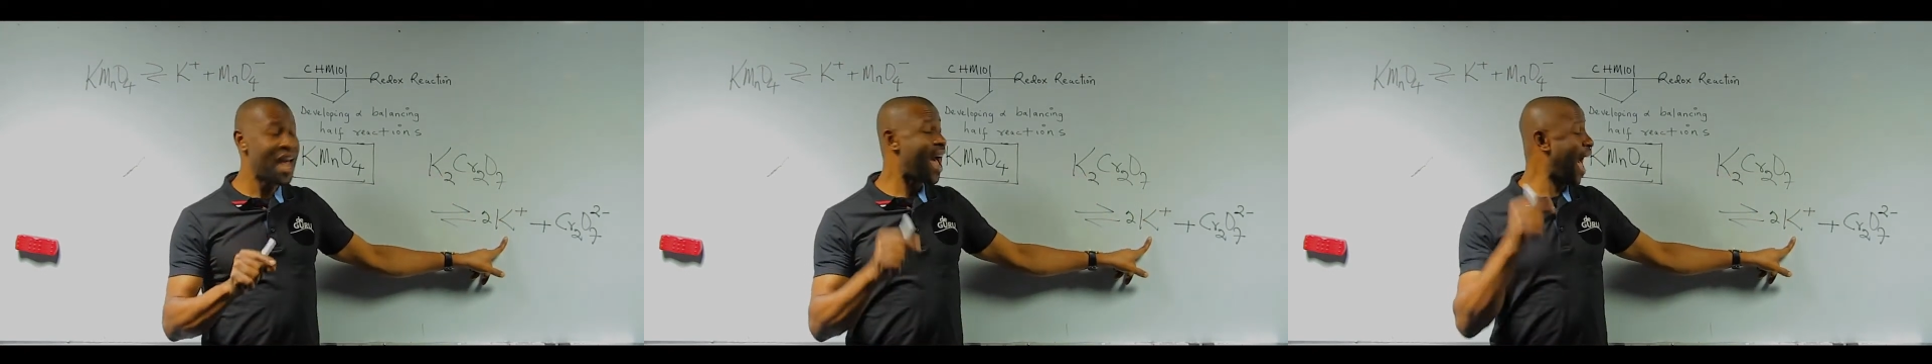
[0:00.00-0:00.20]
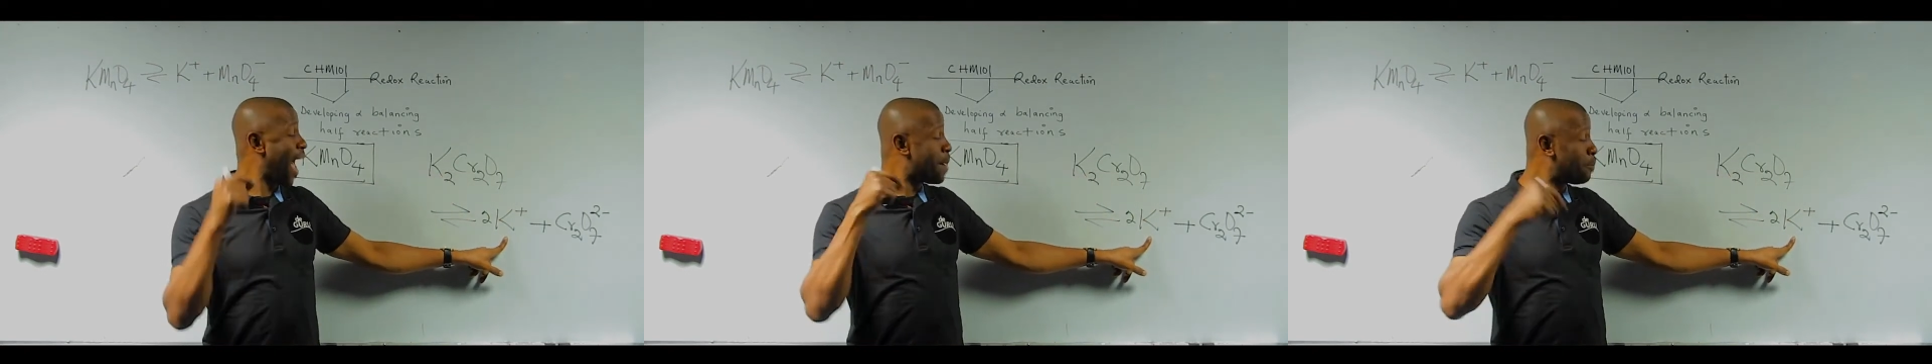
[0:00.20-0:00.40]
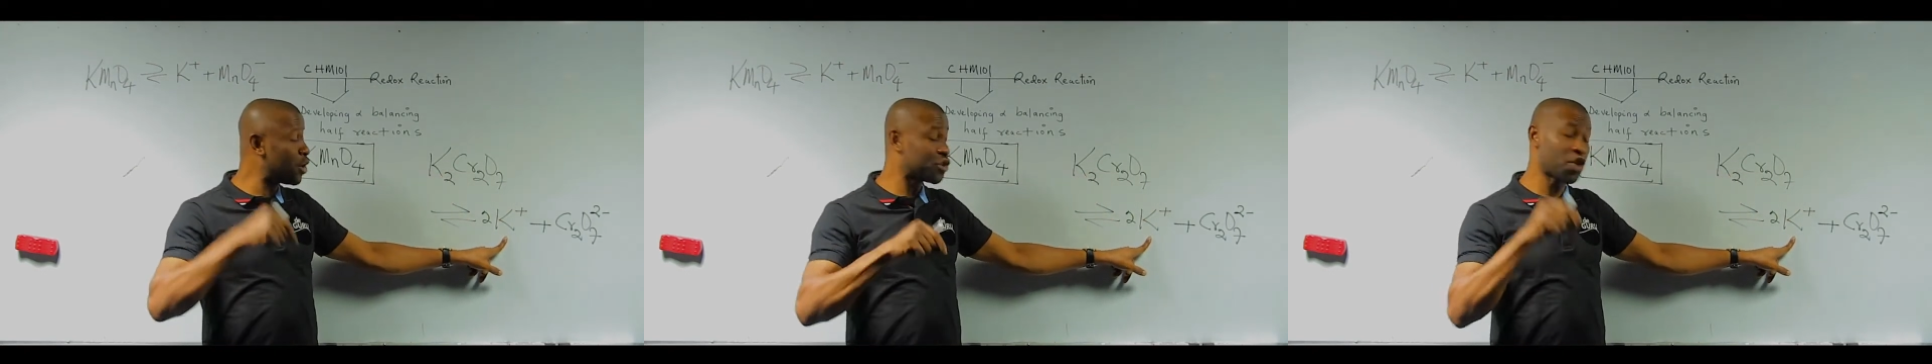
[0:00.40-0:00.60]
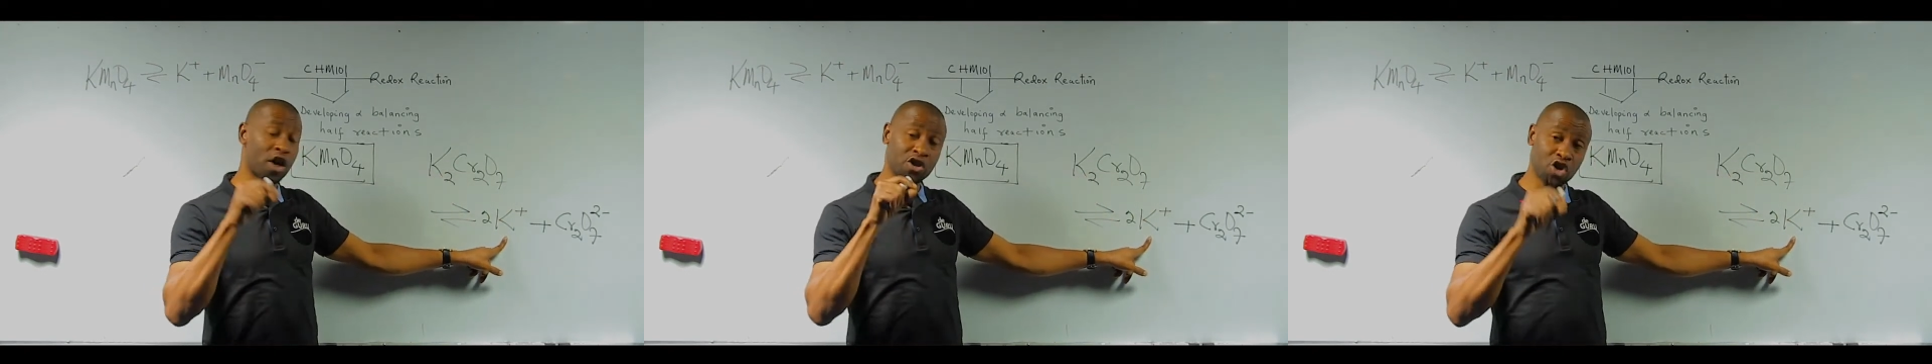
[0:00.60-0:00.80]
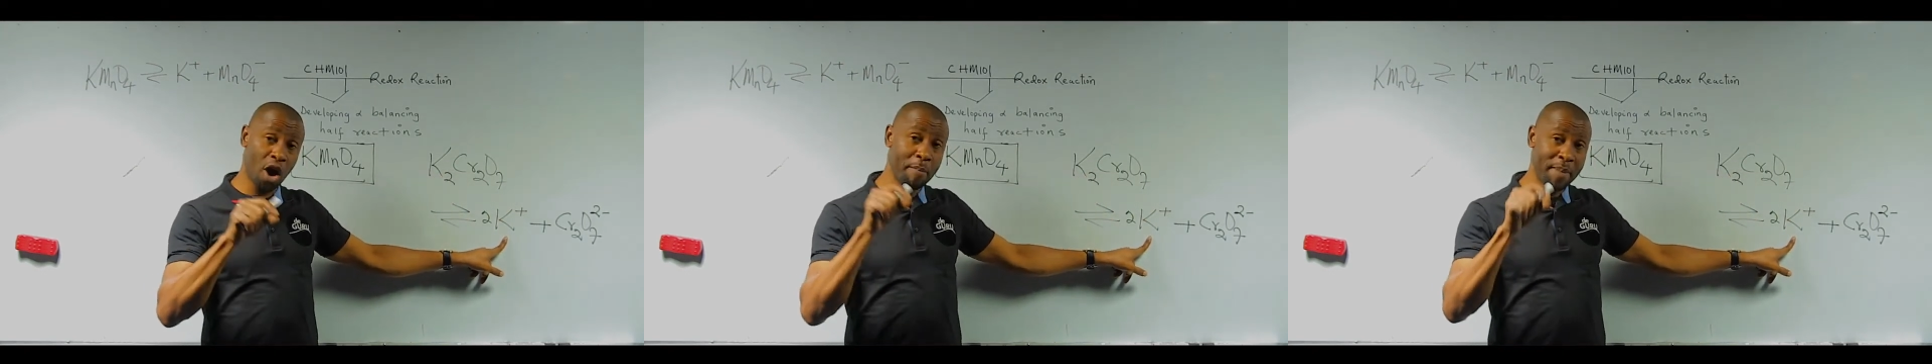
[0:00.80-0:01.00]
I must
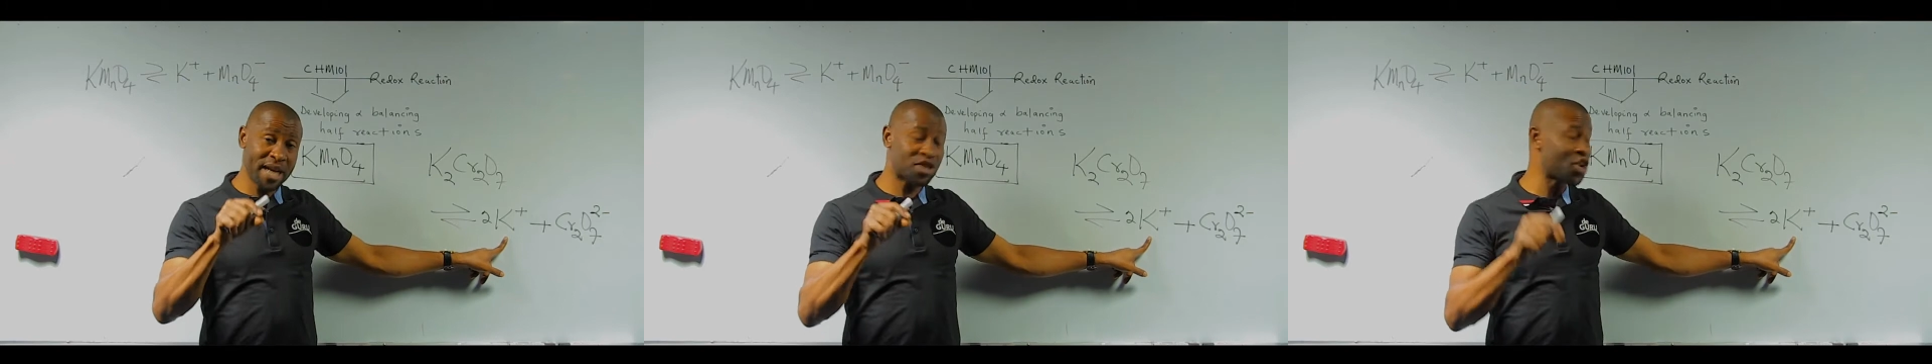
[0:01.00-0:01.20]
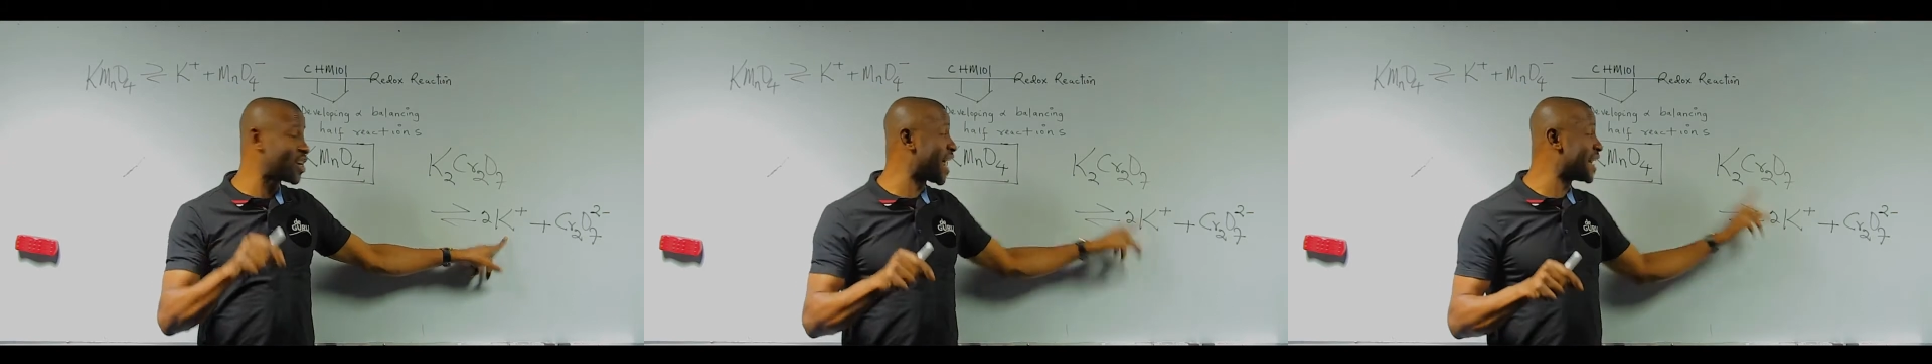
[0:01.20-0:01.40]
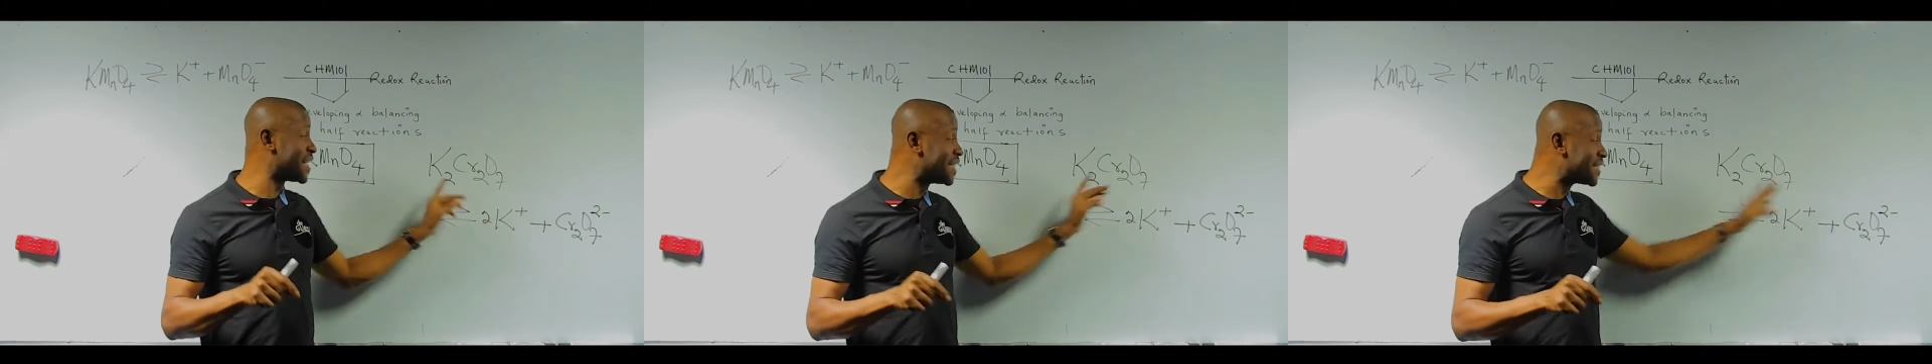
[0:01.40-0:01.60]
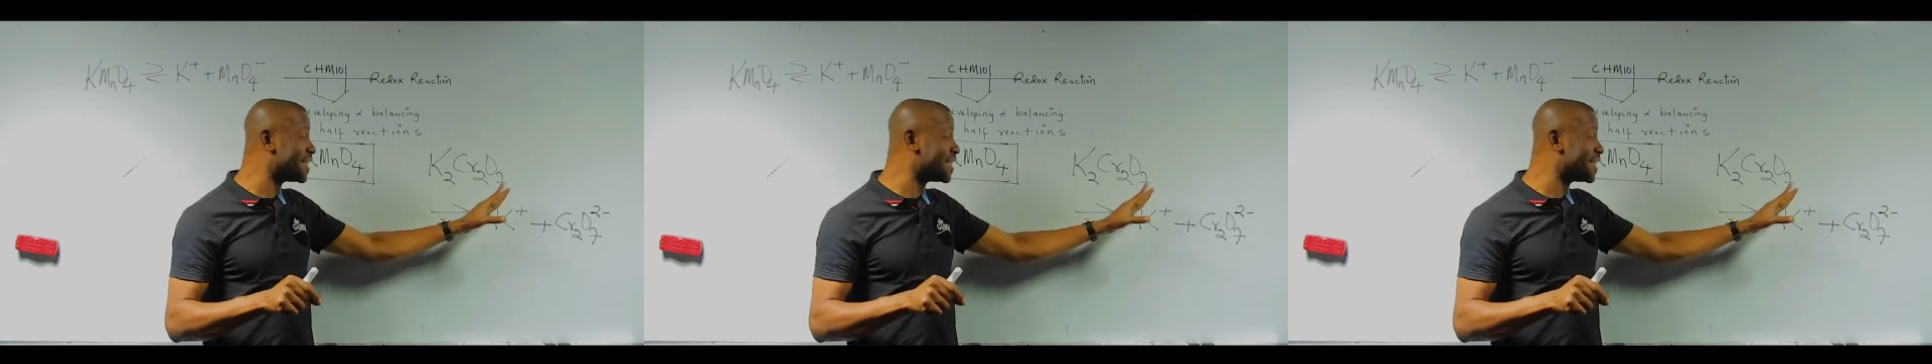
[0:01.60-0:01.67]
also make sure that this